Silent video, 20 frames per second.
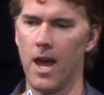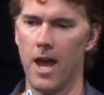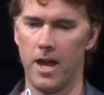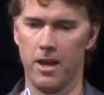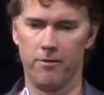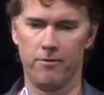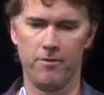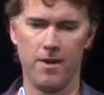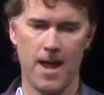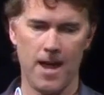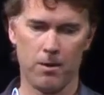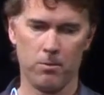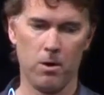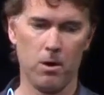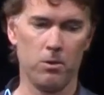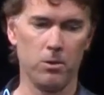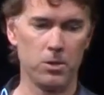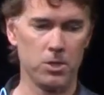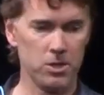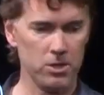And in fact,
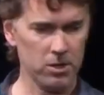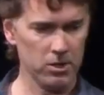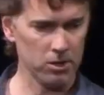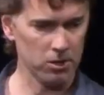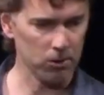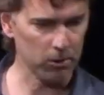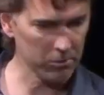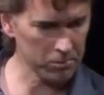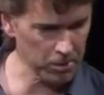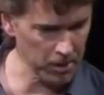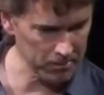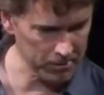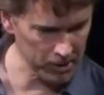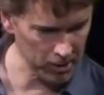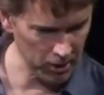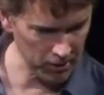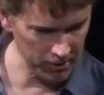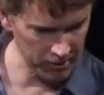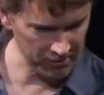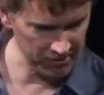what we should do is
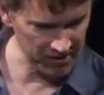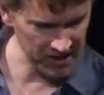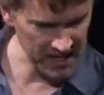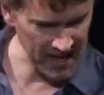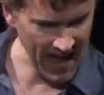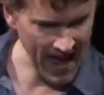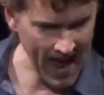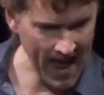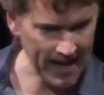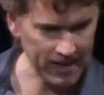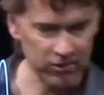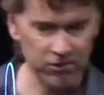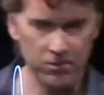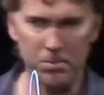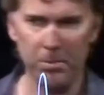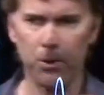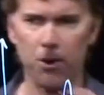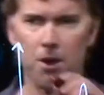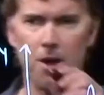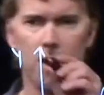probably call this the x
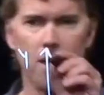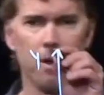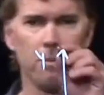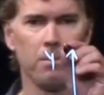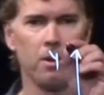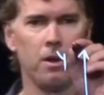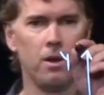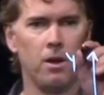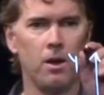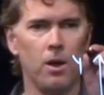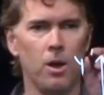prime,